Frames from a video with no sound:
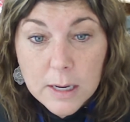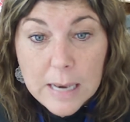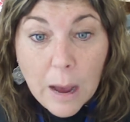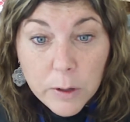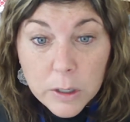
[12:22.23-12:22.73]

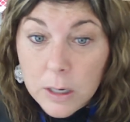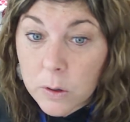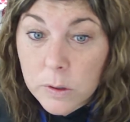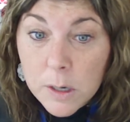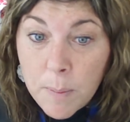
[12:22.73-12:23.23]
Now you're going to
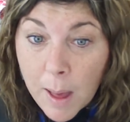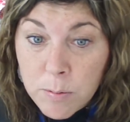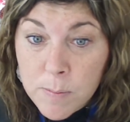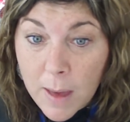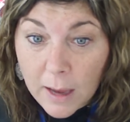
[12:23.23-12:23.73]
go to your
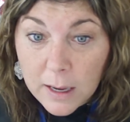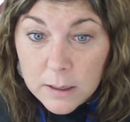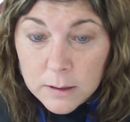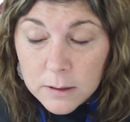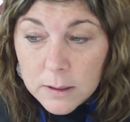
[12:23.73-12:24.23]
Poppy
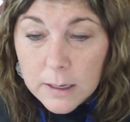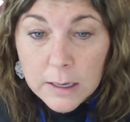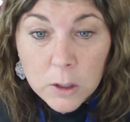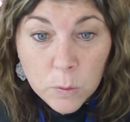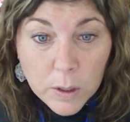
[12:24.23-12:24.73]
Packet
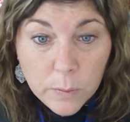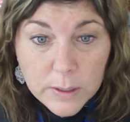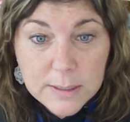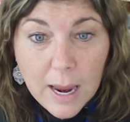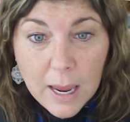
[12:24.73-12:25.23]
and you are
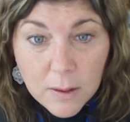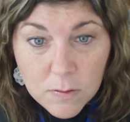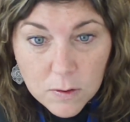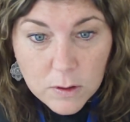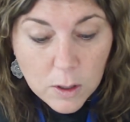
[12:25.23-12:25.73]
going to
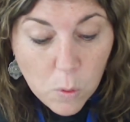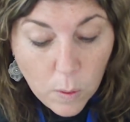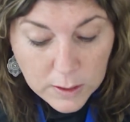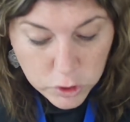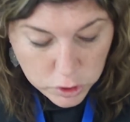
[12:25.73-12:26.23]
answer the
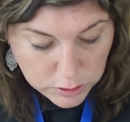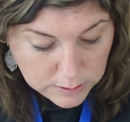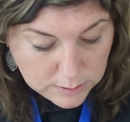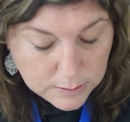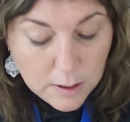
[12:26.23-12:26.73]

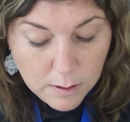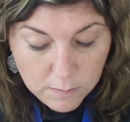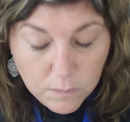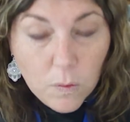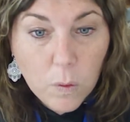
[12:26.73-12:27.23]
questions
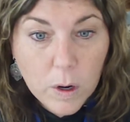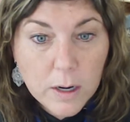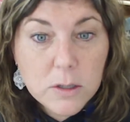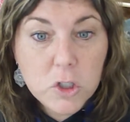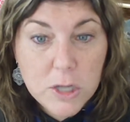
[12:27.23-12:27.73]

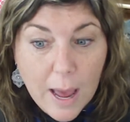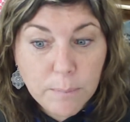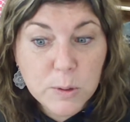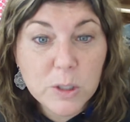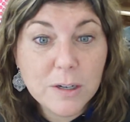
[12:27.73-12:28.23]
for
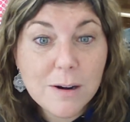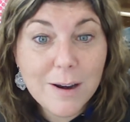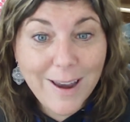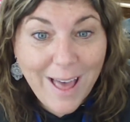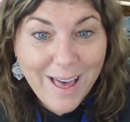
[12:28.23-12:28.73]
Chapter
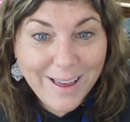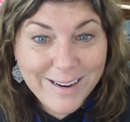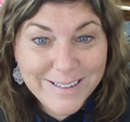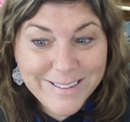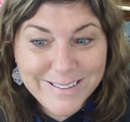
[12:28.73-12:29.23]

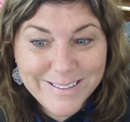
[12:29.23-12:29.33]
9.